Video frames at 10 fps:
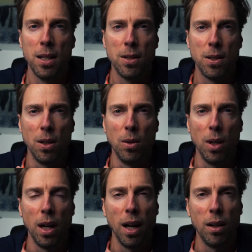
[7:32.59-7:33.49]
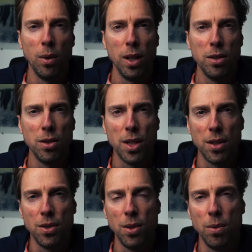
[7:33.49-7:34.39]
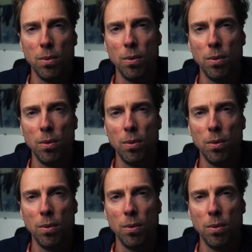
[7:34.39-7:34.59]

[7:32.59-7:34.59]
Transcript: So I really suggest you